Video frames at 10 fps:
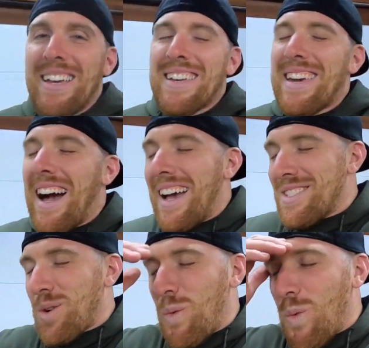
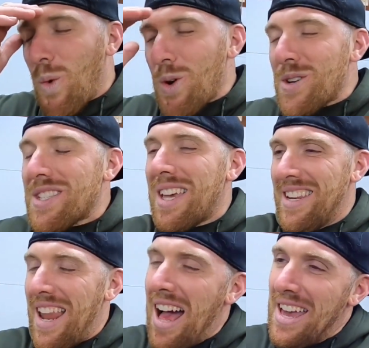Guys, words
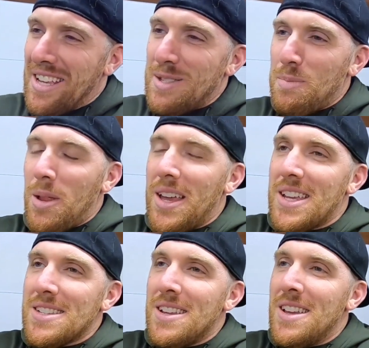cannot
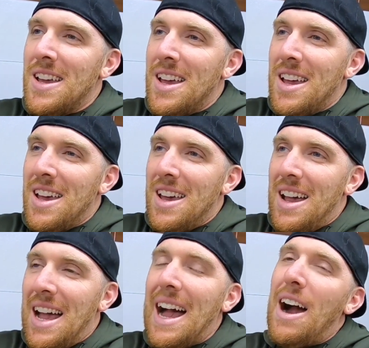explain
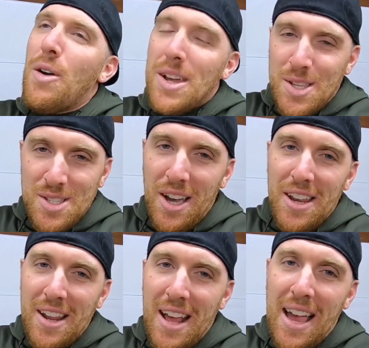how
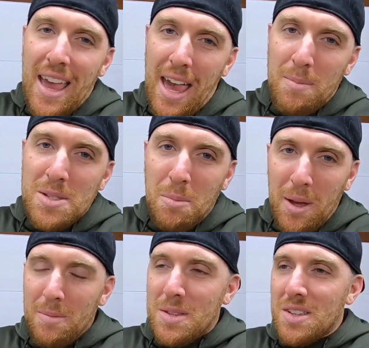excited I am to
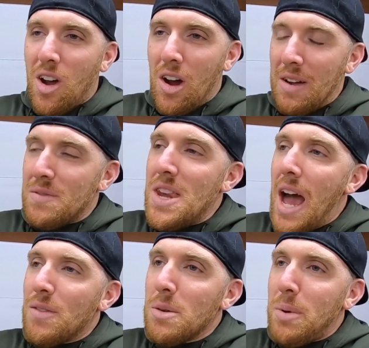pick up this car. I've
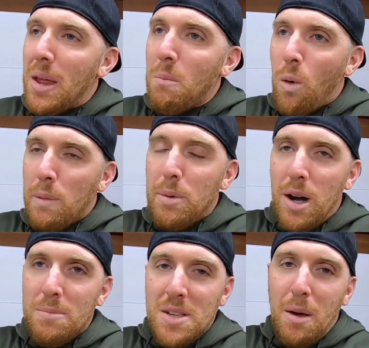never been more
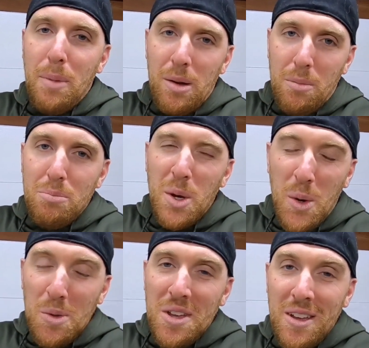pumped about a
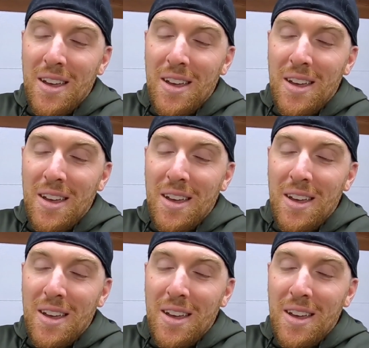build